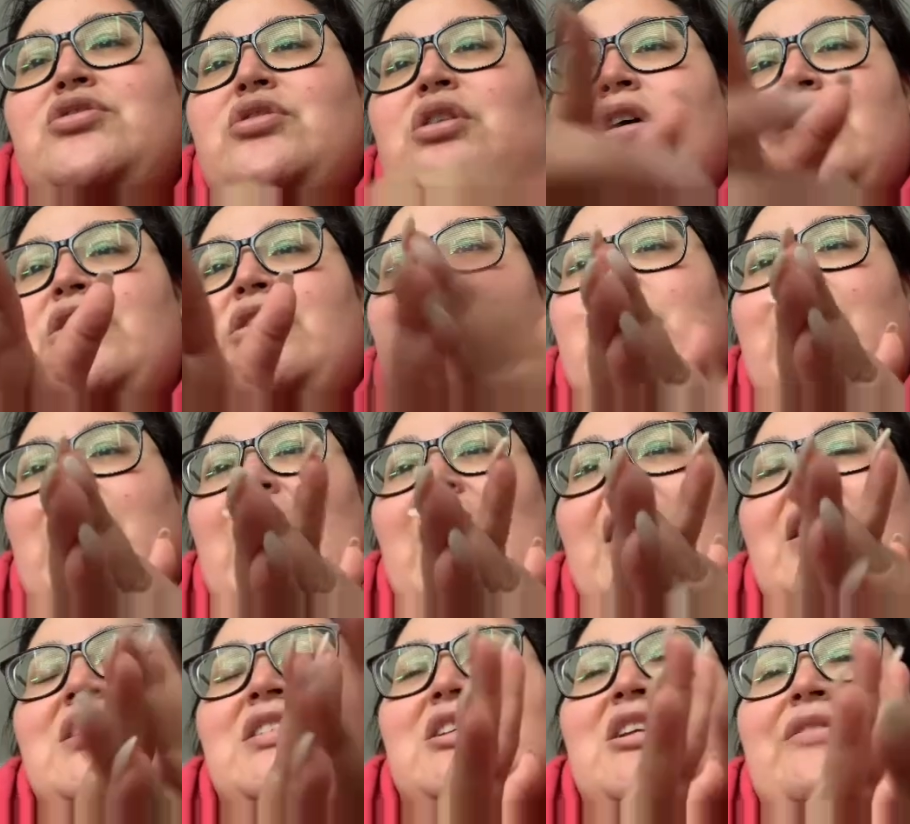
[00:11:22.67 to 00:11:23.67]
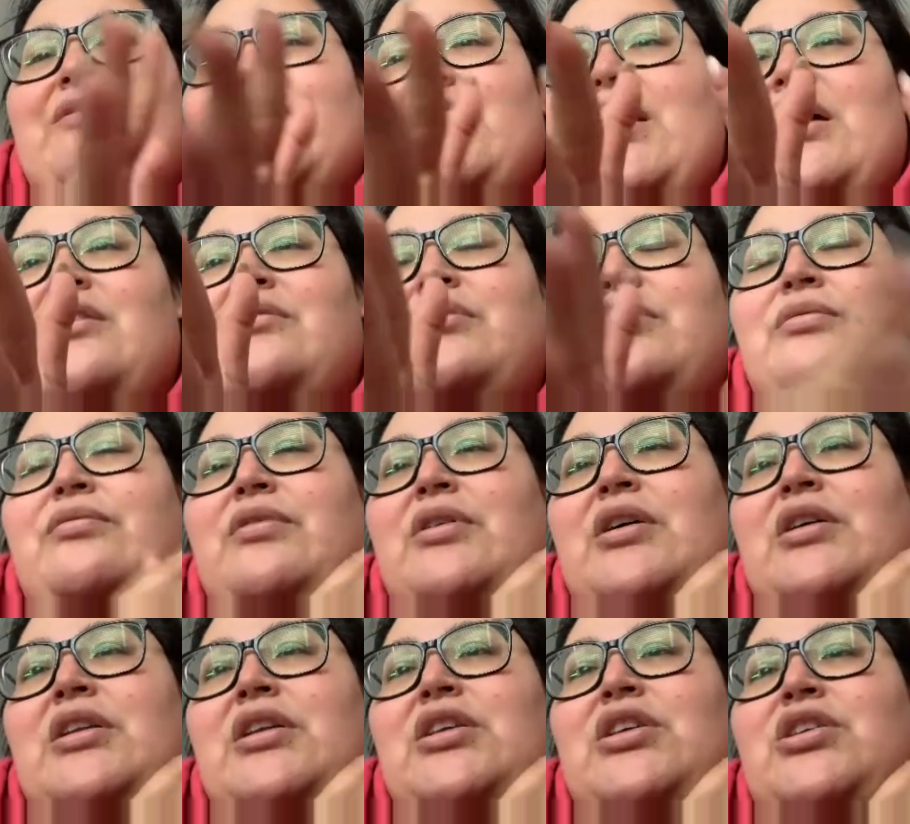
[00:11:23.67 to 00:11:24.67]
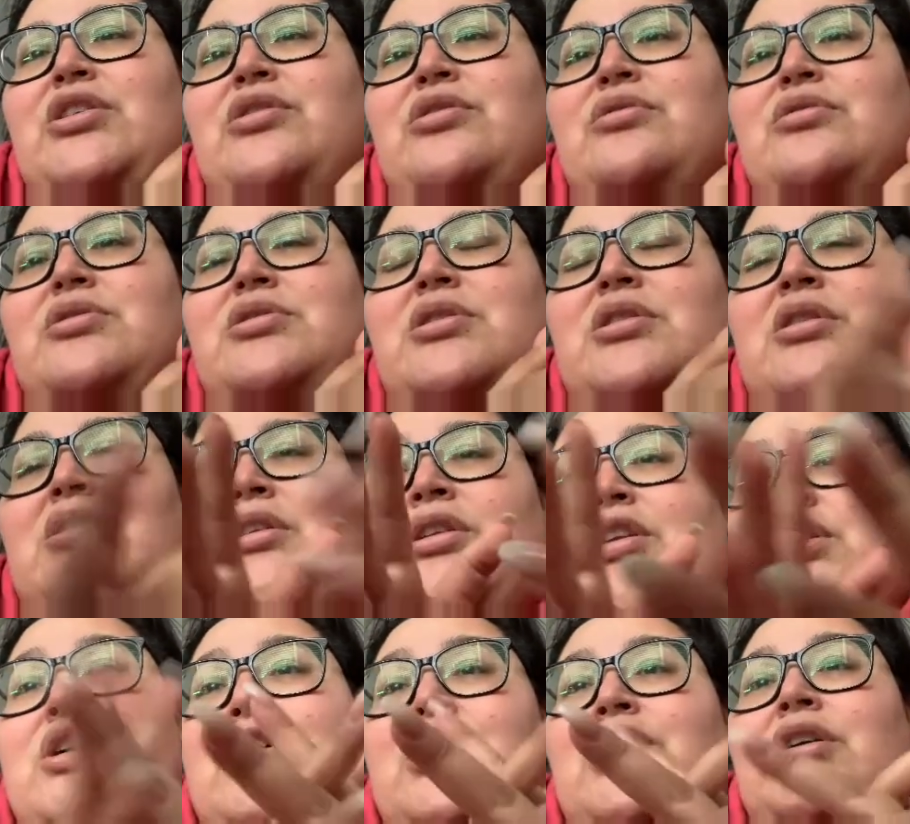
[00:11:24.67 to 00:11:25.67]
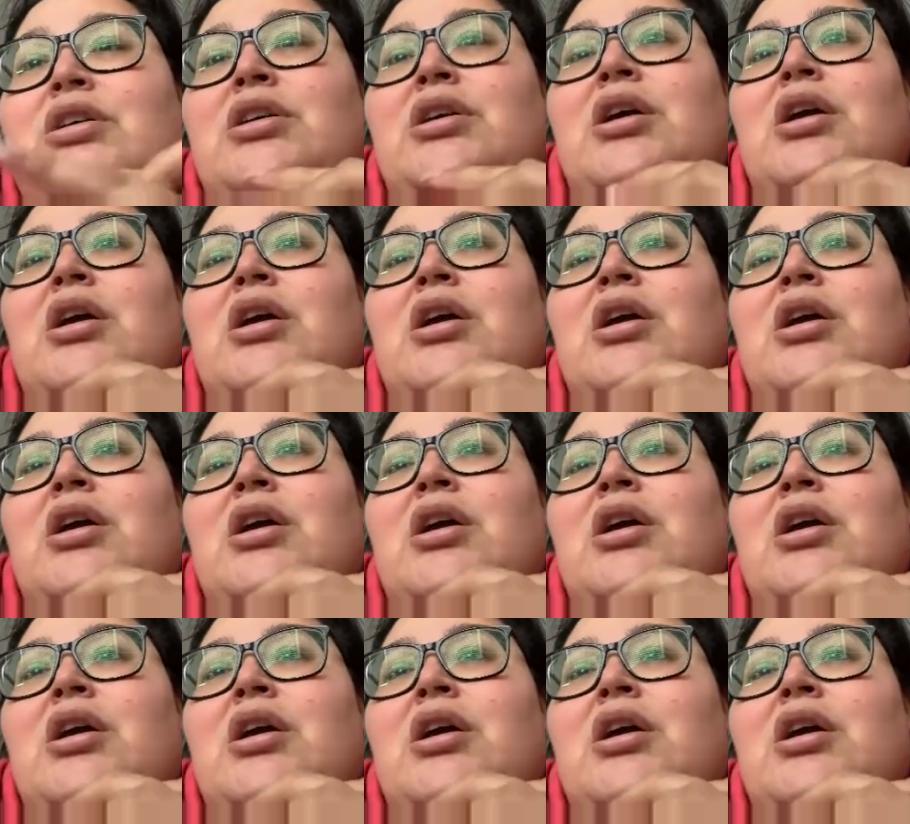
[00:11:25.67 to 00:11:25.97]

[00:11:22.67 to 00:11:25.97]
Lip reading: a little line to give it kind of a fun and cute look,